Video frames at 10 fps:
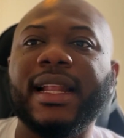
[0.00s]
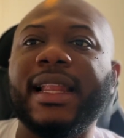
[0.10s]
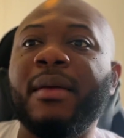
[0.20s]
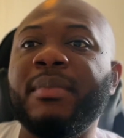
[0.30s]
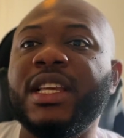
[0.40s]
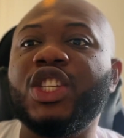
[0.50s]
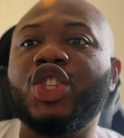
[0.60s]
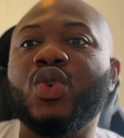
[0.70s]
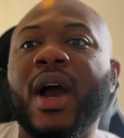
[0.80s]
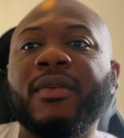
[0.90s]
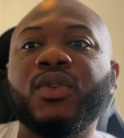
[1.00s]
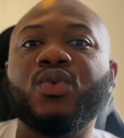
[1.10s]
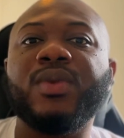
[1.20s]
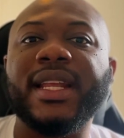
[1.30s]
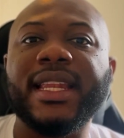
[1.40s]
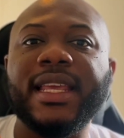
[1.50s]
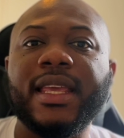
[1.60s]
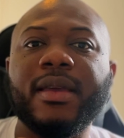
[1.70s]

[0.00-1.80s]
That means you have to really